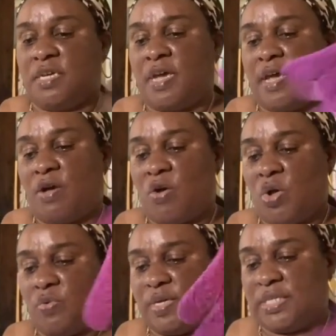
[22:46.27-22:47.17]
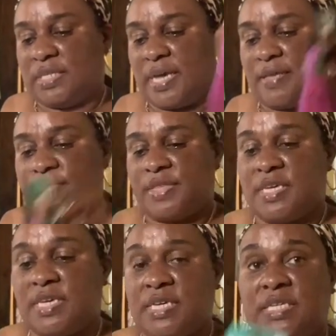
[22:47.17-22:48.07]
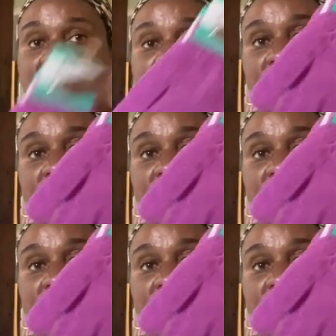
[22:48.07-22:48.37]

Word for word: I always get these.